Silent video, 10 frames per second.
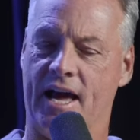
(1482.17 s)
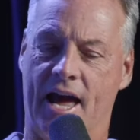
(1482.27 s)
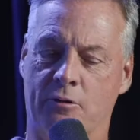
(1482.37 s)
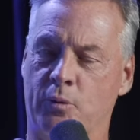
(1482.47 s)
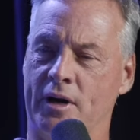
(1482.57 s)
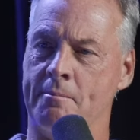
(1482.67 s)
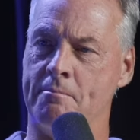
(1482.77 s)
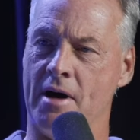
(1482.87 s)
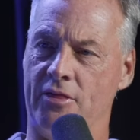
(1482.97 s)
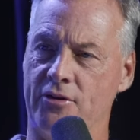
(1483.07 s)
And when a
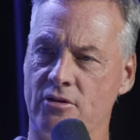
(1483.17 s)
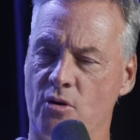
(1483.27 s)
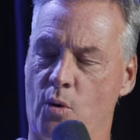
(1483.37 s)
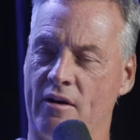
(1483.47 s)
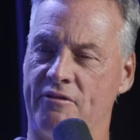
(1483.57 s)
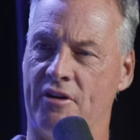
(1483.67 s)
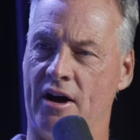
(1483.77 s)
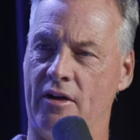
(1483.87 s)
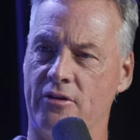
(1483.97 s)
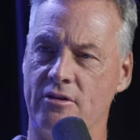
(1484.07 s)
mother or a
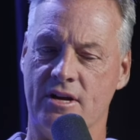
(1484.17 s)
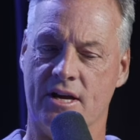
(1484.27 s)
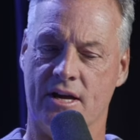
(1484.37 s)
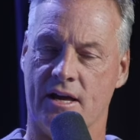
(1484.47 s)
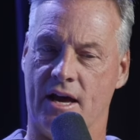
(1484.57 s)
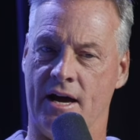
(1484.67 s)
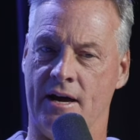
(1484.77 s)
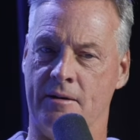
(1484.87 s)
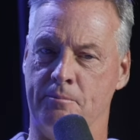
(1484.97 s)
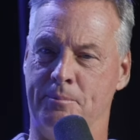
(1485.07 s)
father uh,